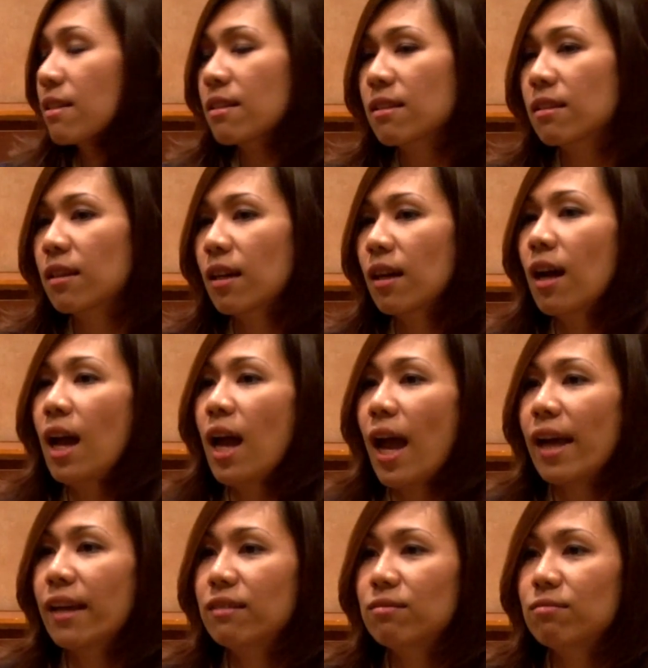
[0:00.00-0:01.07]
is,
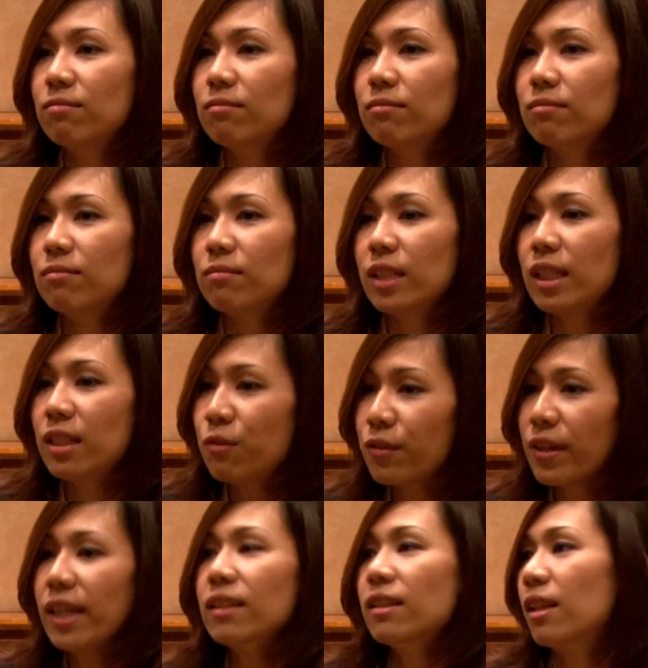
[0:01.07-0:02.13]
and in
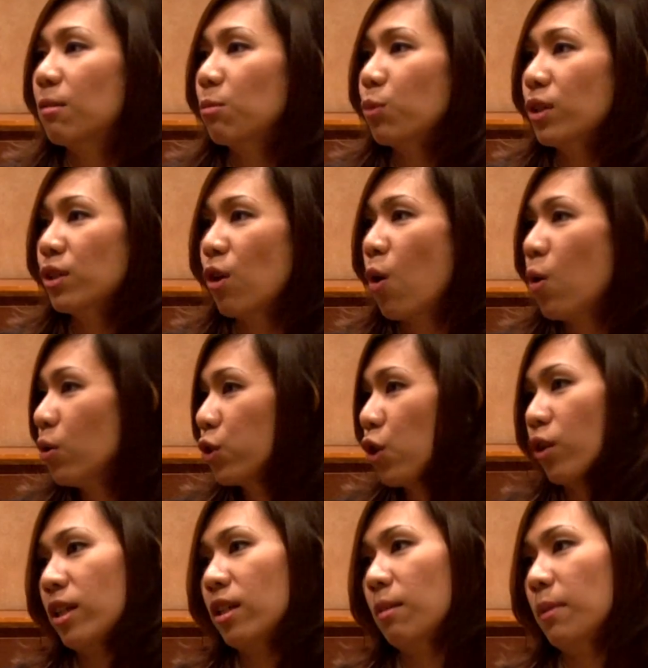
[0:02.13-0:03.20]
Vietnam, we're all
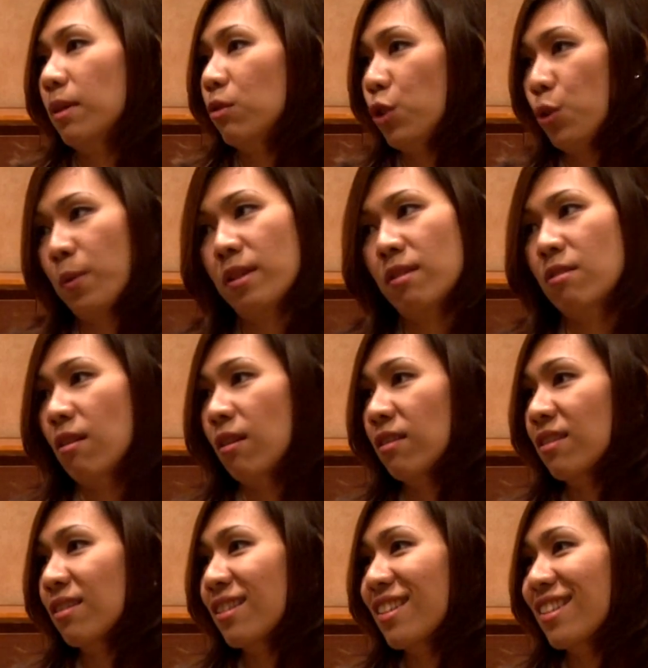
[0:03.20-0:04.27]
talking about US
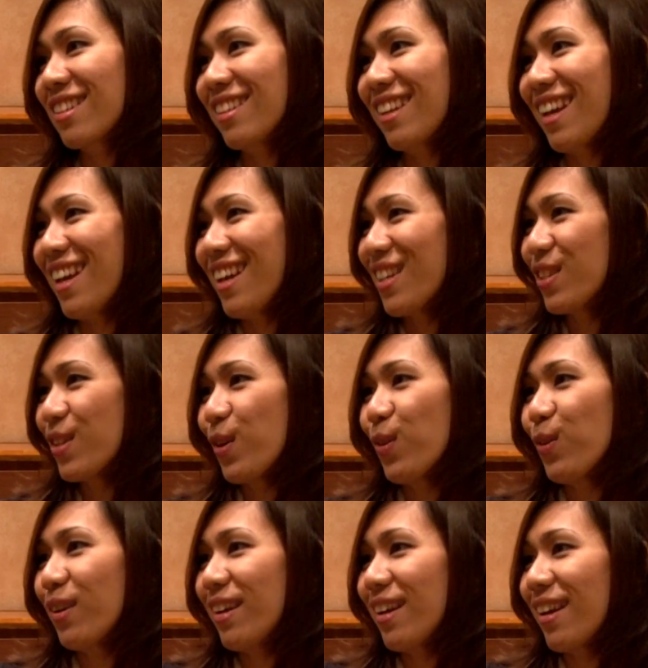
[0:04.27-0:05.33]
dollars.
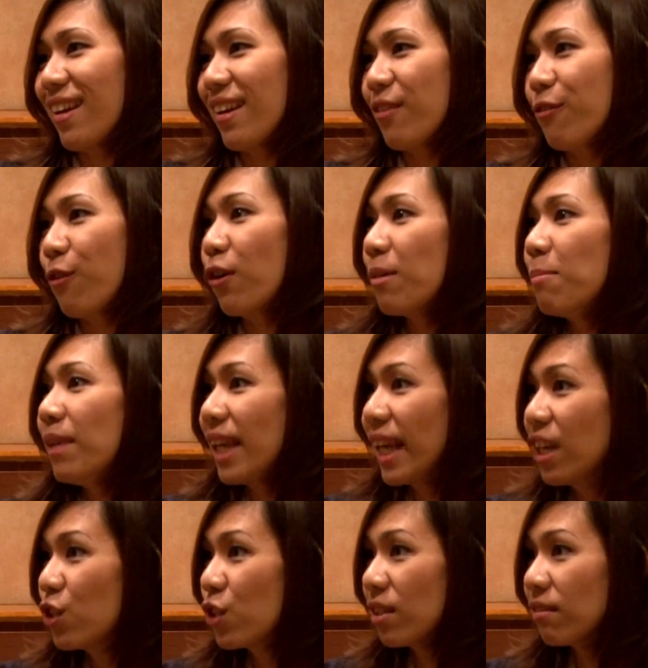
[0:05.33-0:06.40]
So for a
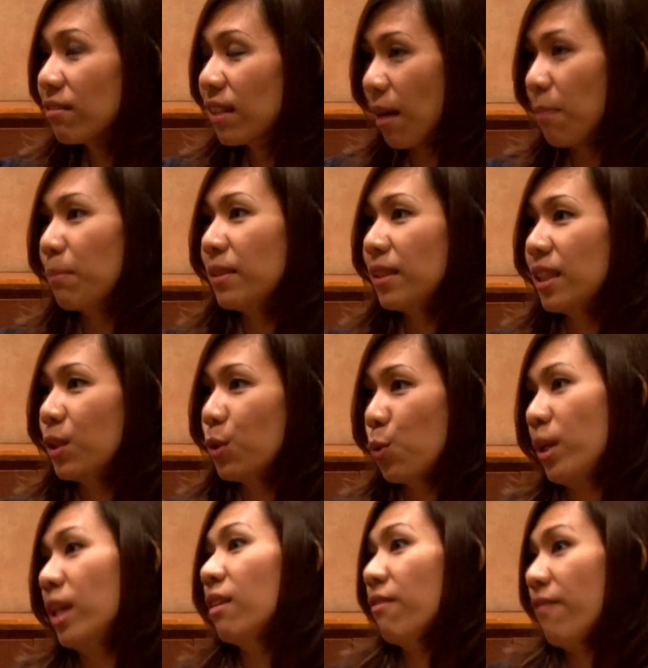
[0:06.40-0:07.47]
Malaysian company who
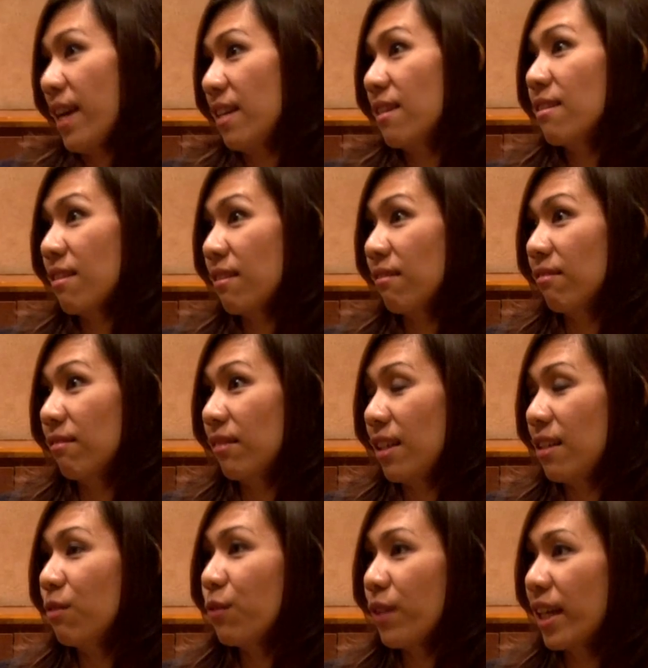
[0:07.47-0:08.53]
invests
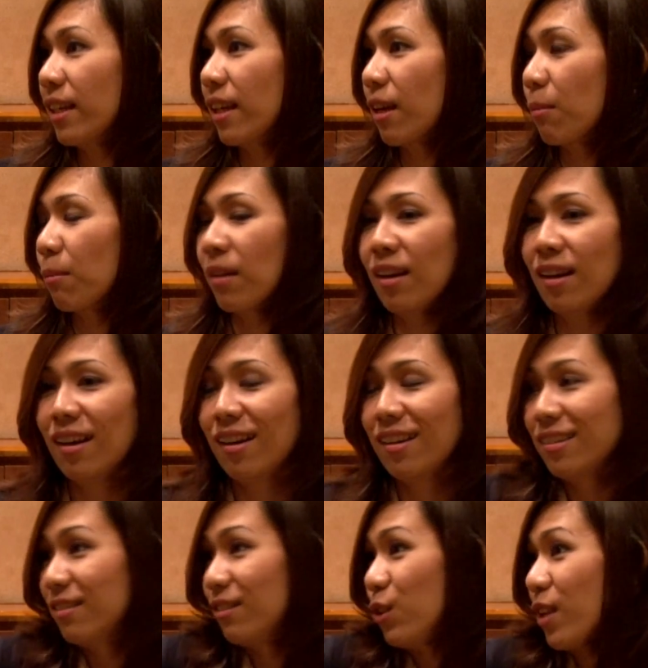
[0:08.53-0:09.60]
in Vietnam,
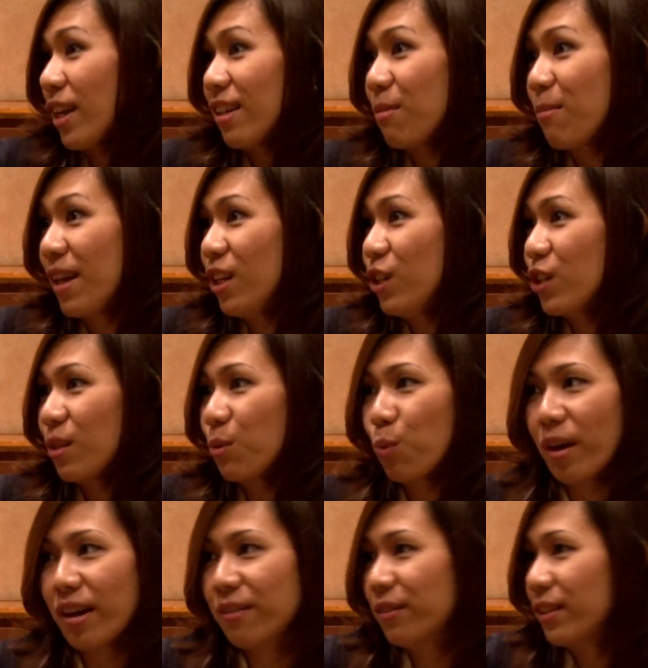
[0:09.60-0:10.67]
you can imagine
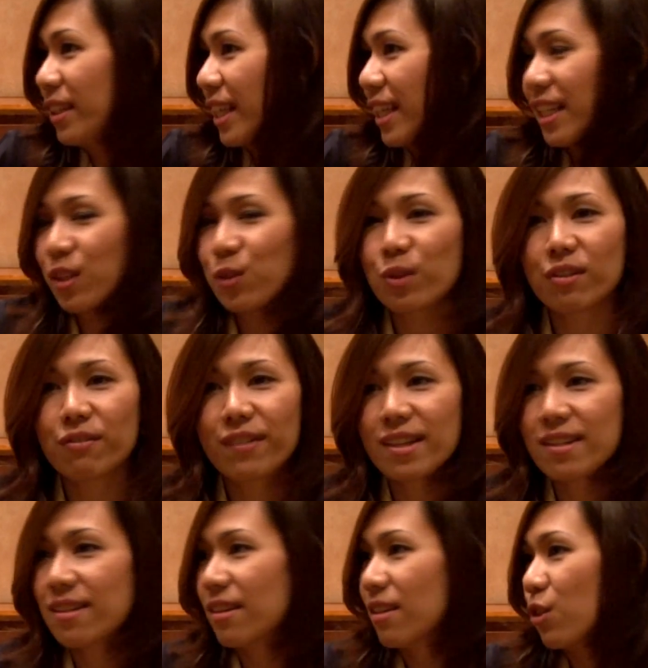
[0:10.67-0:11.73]
whatever they need to
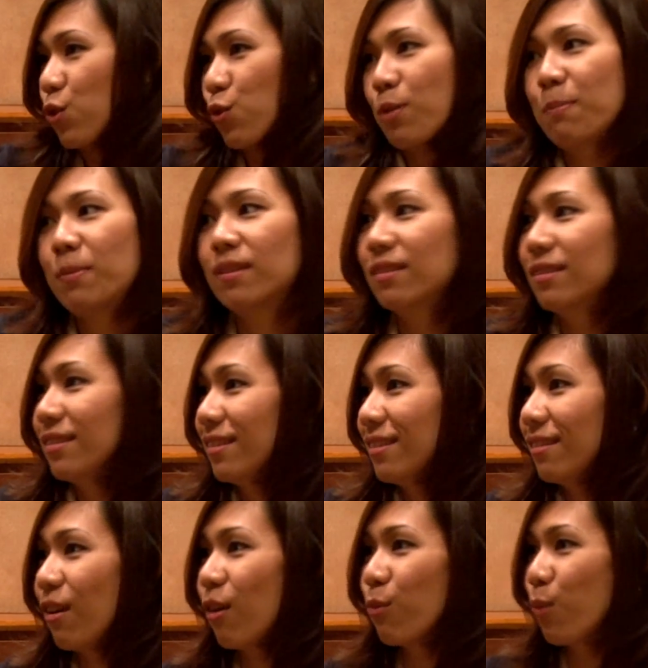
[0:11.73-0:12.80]
invest there is triple
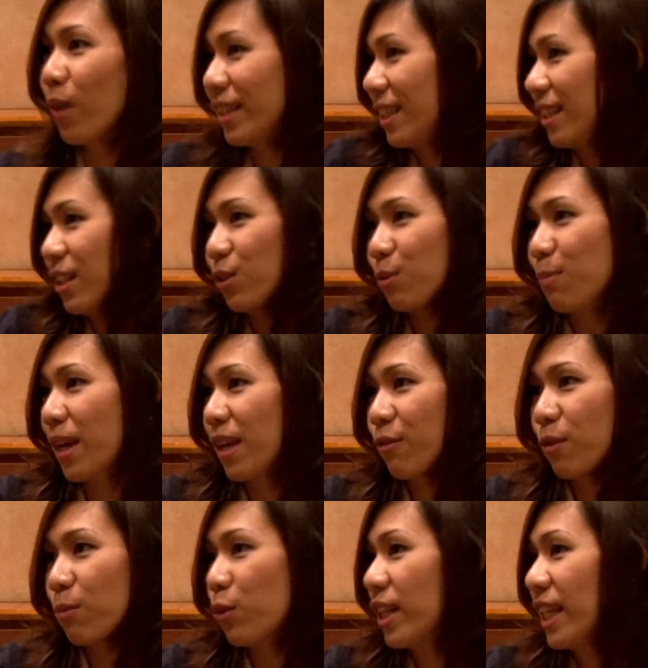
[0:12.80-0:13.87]
of what they need to pay
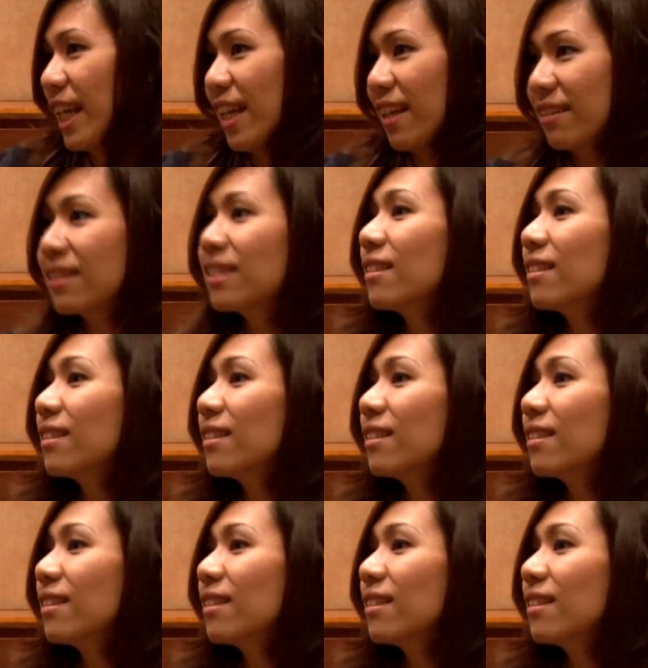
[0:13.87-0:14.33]
from ringgit,